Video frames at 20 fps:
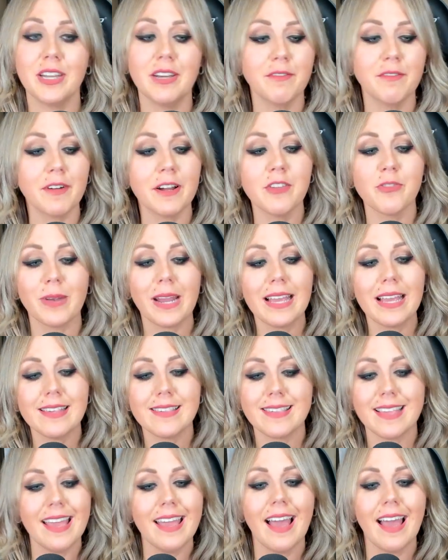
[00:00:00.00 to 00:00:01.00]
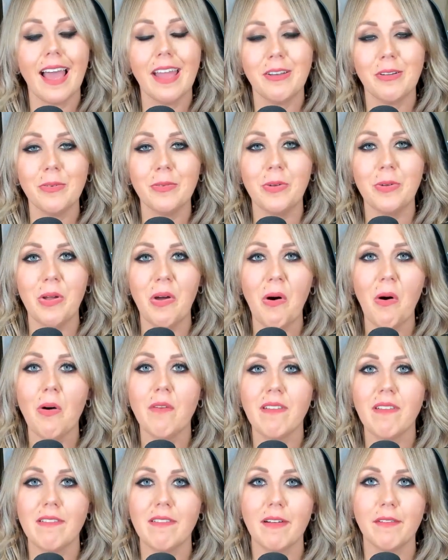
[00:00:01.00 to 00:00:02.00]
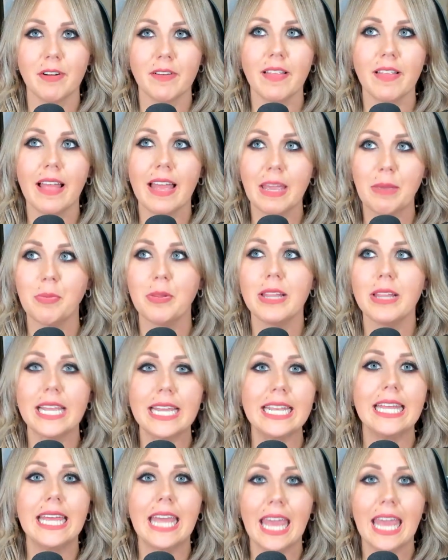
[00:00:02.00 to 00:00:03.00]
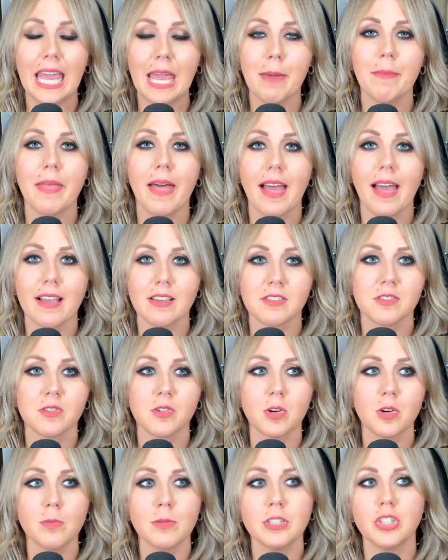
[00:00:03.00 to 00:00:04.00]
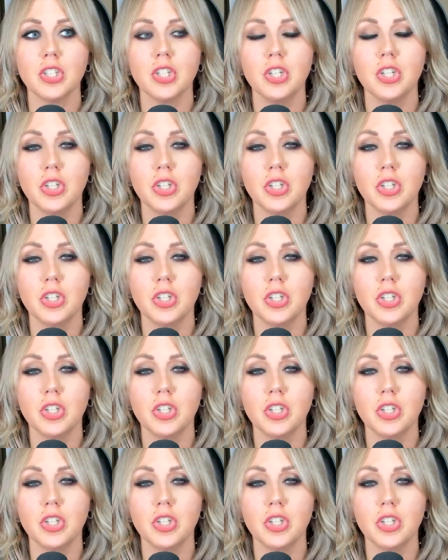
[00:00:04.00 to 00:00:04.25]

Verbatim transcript: And friends, when I say I don't know if I've ever like played a game that has so much